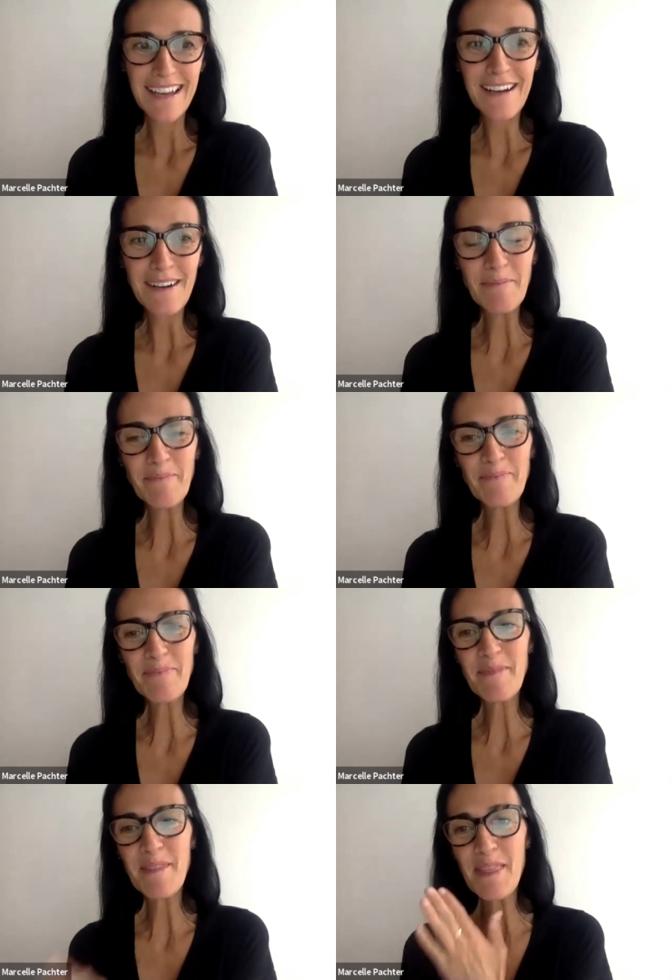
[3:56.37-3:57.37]
Um,
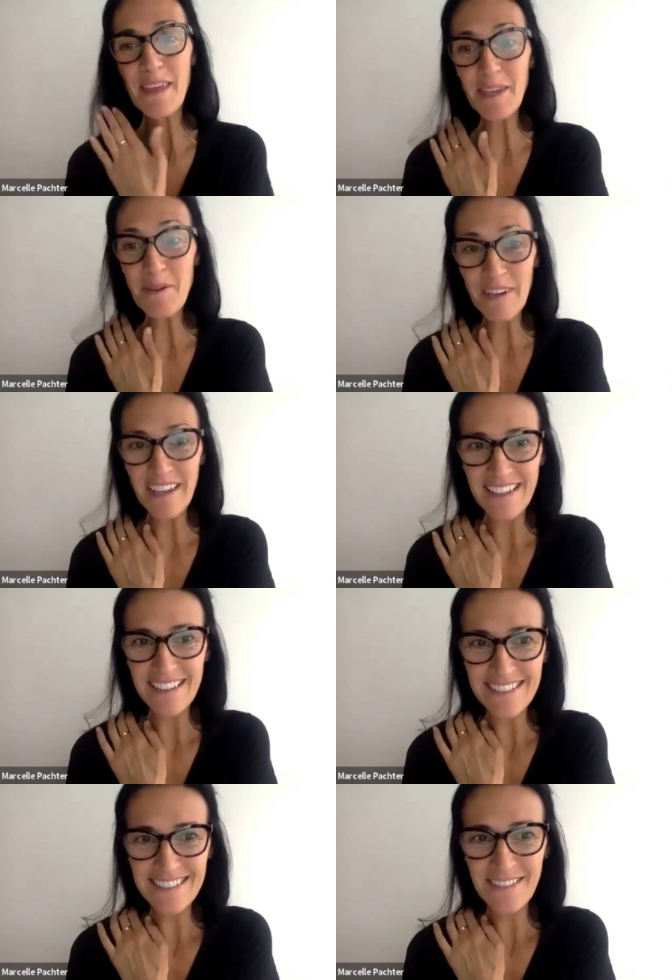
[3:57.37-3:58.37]
Thank you
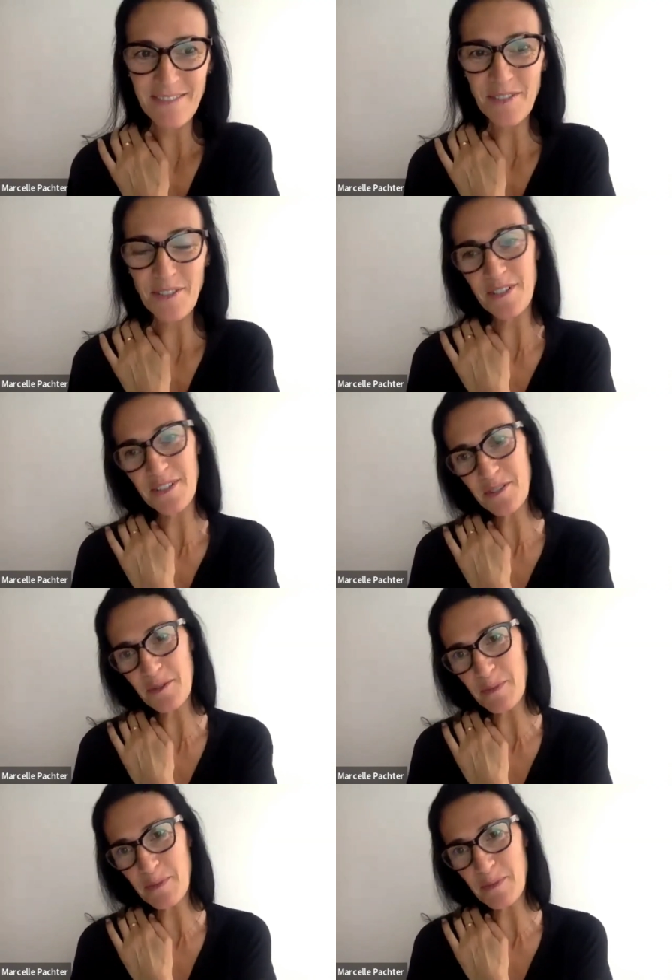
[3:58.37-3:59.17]
again for your